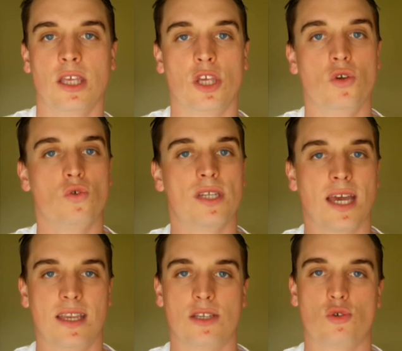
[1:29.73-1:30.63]
you
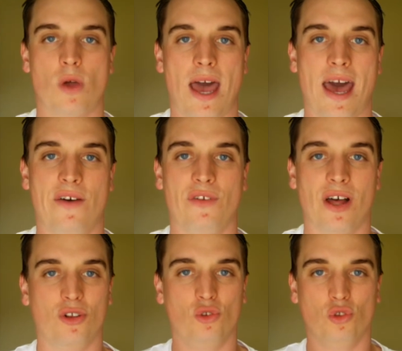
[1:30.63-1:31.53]
tend to have
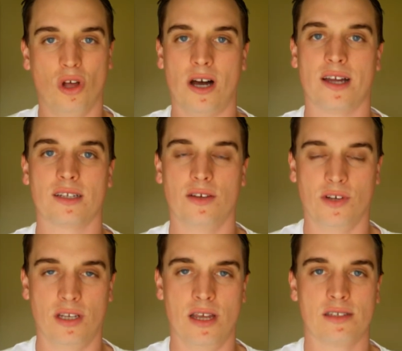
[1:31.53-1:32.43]
a lot of
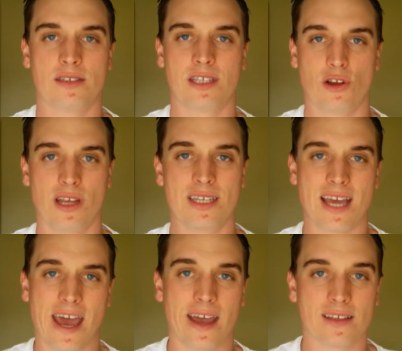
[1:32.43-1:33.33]
unnecessary
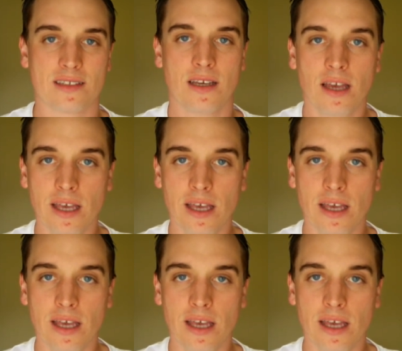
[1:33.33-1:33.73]
attacks.